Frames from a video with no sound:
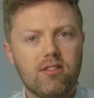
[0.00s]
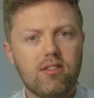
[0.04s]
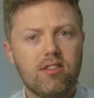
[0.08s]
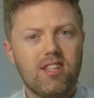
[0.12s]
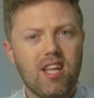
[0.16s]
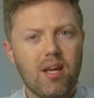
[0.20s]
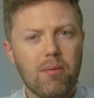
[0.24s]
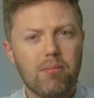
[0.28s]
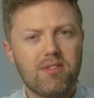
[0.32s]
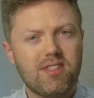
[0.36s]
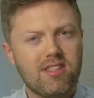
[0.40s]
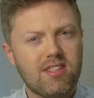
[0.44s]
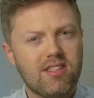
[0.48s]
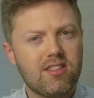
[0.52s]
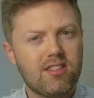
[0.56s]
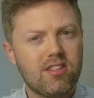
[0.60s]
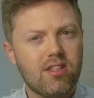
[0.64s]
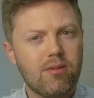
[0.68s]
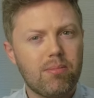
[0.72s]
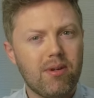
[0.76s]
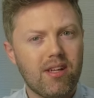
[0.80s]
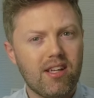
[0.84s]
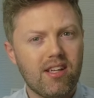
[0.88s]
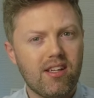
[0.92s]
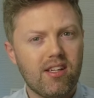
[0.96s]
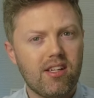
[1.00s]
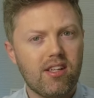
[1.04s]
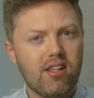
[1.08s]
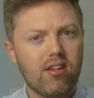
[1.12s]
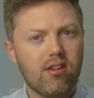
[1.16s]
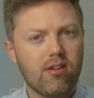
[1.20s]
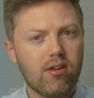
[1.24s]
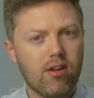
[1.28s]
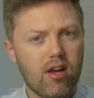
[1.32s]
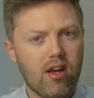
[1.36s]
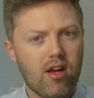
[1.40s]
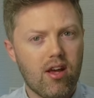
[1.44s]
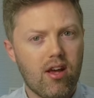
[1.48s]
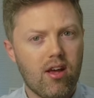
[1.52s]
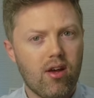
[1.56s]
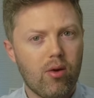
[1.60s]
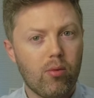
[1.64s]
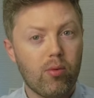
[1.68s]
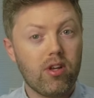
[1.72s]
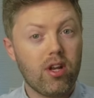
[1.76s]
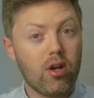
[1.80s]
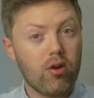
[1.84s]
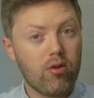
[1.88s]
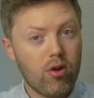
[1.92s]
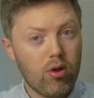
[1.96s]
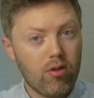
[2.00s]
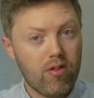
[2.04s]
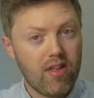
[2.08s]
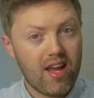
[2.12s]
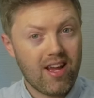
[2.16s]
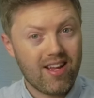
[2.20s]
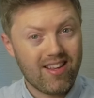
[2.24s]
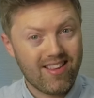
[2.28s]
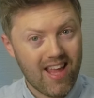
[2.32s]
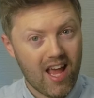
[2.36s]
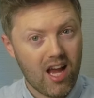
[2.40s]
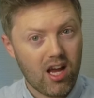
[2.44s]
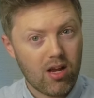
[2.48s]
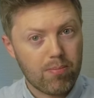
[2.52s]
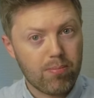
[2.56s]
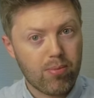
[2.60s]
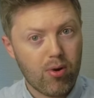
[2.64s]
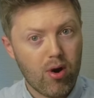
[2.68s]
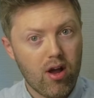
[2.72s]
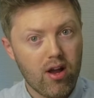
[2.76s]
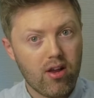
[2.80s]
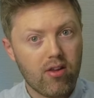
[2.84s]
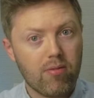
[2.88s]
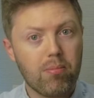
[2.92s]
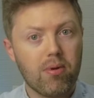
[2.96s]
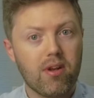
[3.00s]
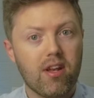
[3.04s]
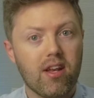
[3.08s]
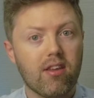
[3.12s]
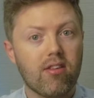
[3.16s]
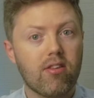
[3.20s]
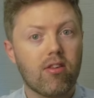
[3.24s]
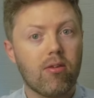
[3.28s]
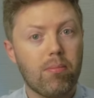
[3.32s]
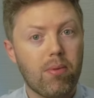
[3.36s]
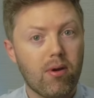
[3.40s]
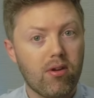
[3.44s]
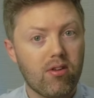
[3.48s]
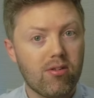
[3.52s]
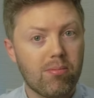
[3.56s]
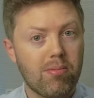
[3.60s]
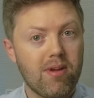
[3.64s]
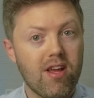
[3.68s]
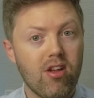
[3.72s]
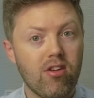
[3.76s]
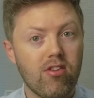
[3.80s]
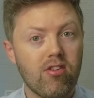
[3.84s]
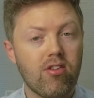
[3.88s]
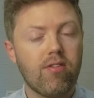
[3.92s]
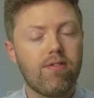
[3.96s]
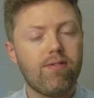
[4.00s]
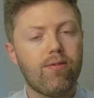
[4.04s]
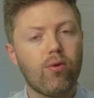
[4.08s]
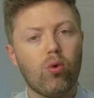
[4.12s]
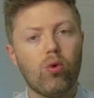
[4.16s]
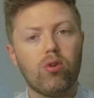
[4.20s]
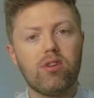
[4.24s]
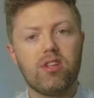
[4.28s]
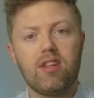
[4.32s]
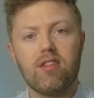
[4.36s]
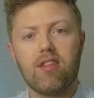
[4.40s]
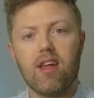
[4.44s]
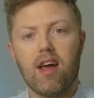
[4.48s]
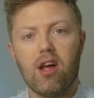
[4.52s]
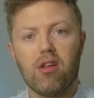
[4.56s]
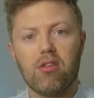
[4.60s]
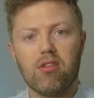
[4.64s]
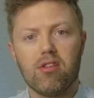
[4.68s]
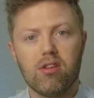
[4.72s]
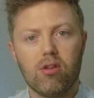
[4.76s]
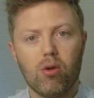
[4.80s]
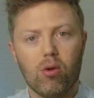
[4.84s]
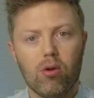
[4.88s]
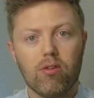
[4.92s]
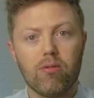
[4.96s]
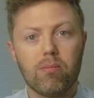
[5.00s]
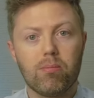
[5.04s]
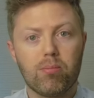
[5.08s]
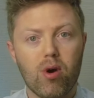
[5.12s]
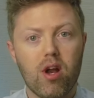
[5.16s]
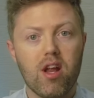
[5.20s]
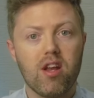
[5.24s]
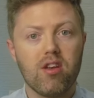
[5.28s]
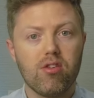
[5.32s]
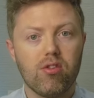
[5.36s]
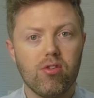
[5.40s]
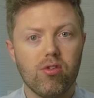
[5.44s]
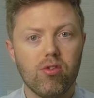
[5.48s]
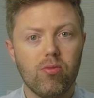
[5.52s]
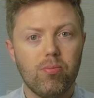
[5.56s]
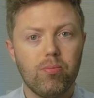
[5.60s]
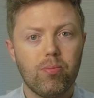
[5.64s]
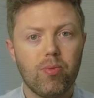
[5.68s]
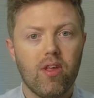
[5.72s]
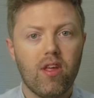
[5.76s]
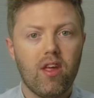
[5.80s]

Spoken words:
tipped to be, we don't know the exact price, but it's supposed to be under $40,000 brand new.